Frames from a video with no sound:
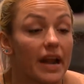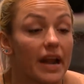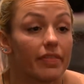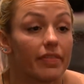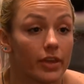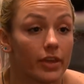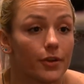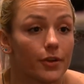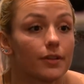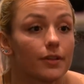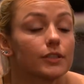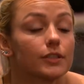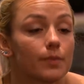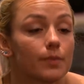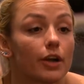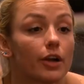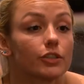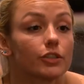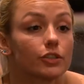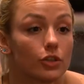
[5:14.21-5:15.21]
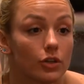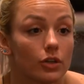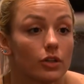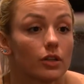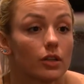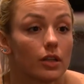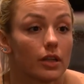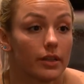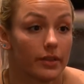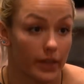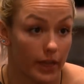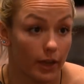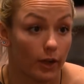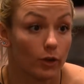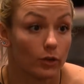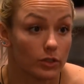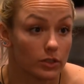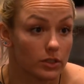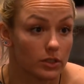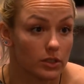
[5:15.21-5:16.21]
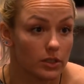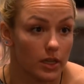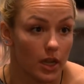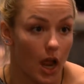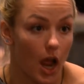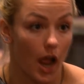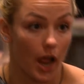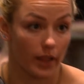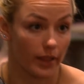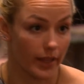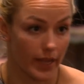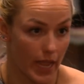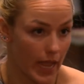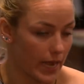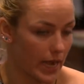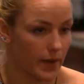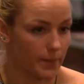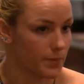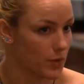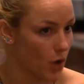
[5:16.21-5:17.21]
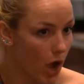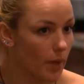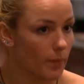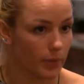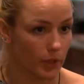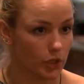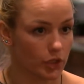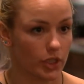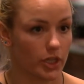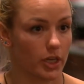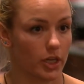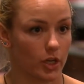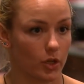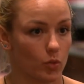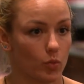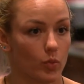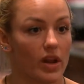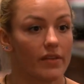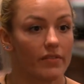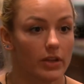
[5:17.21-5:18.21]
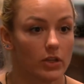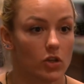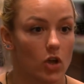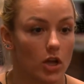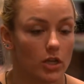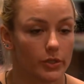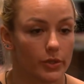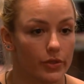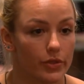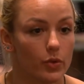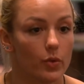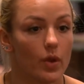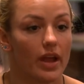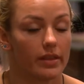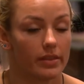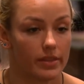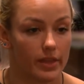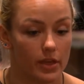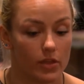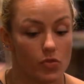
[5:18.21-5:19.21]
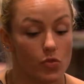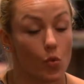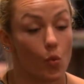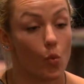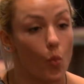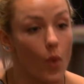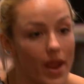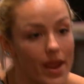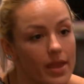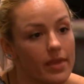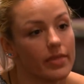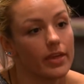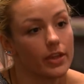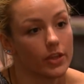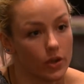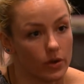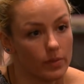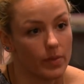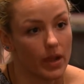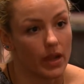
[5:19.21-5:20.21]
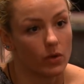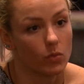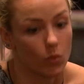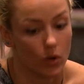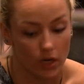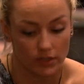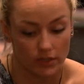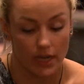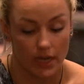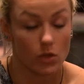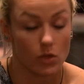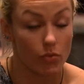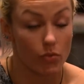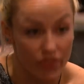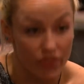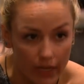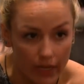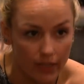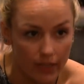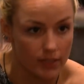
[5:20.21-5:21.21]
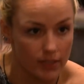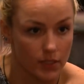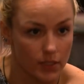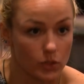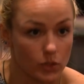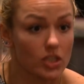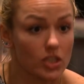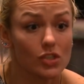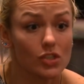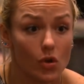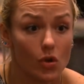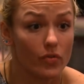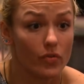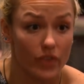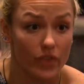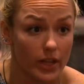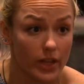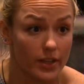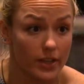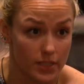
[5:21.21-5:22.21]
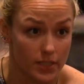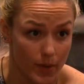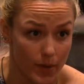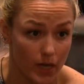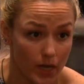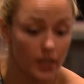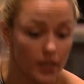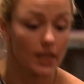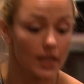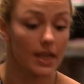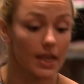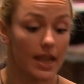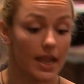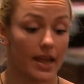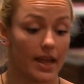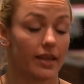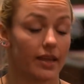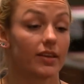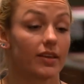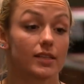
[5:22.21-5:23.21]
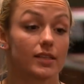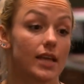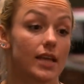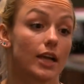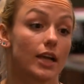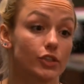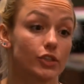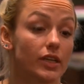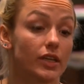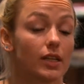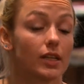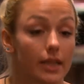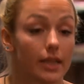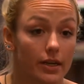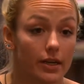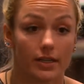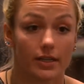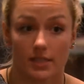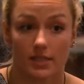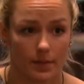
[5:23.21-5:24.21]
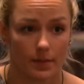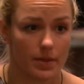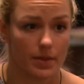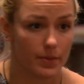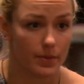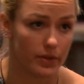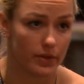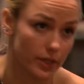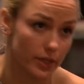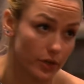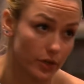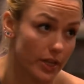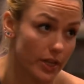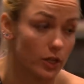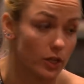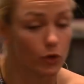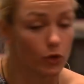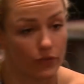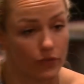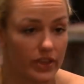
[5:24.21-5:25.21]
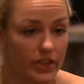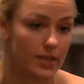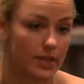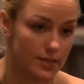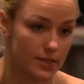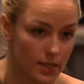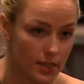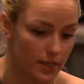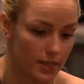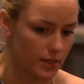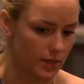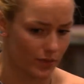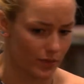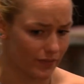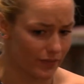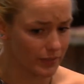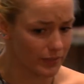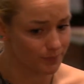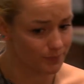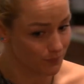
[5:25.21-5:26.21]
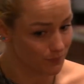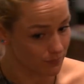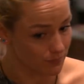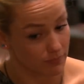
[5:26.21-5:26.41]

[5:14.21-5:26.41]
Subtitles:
But I think you're the smartest girl in the house. And I'm not bullshitting you when I've had talks with you. I think the way that your mind works and you think in this house is so fucking smart, and I think it's actually hilarious that people think you're like goofy and silly and whatever.